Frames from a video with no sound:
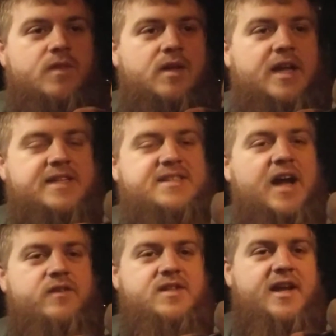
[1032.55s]
it
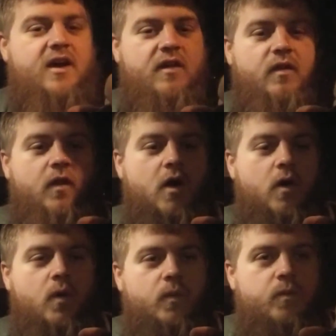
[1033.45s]
sounds like a
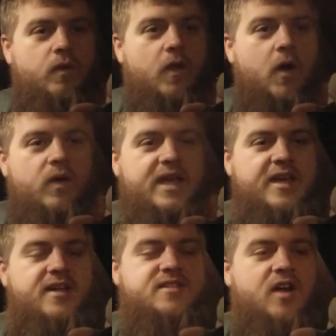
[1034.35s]

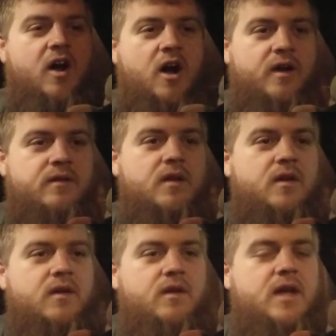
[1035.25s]
low-key
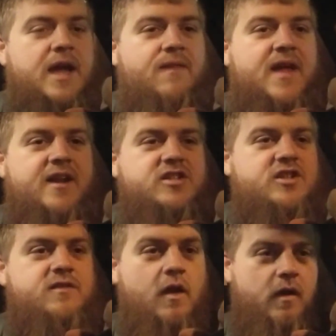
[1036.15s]
song, and then it
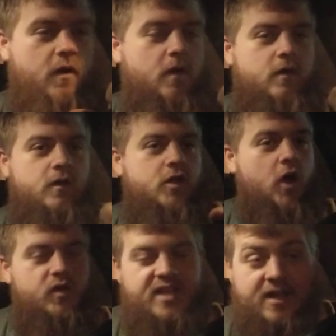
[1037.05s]
just
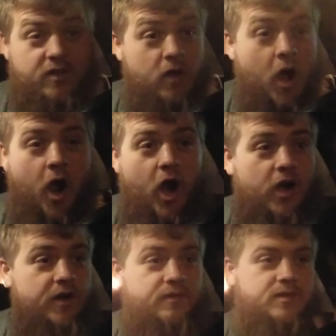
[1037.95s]
goes
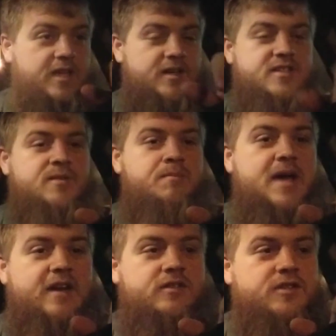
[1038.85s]
hard into some
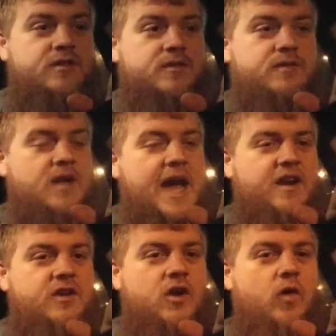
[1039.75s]
metal, dude,
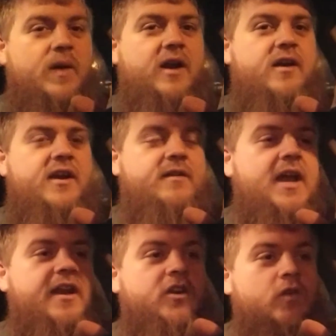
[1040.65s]
out of nowhere.
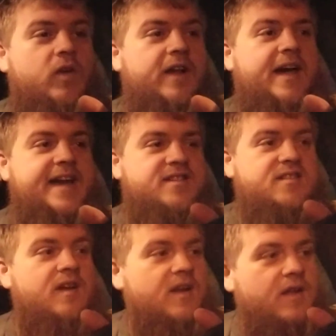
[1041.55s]
And you
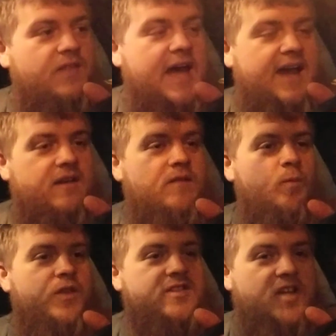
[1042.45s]
realize that
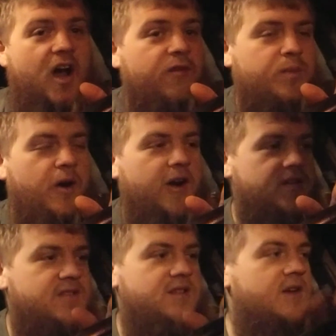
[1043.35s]
the soft
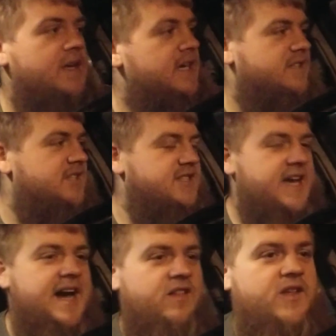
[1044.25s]
parts is this
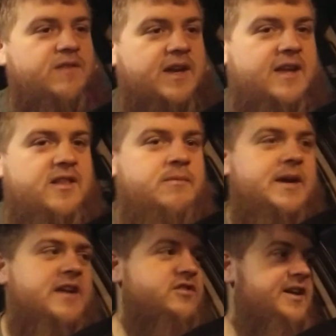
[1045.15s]
guy living in the
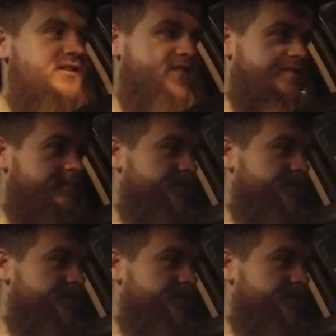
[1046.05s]
Matrix,